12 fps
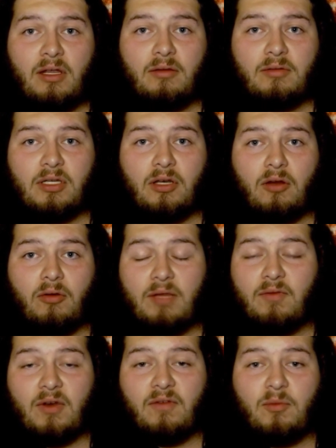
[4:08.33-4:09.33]
even
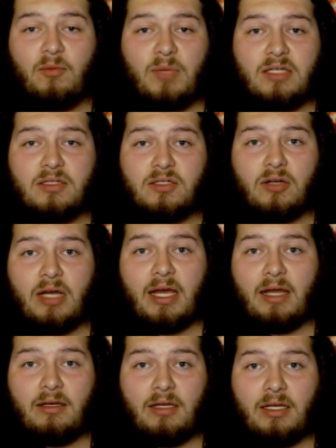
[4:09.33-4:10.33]
if it means you're not
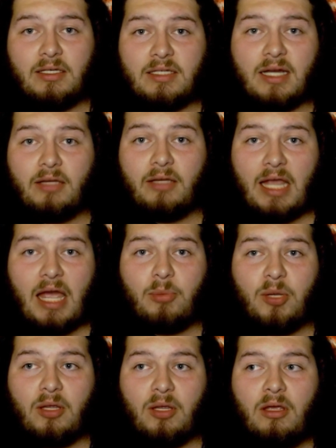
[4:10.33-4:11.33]
entirely happy.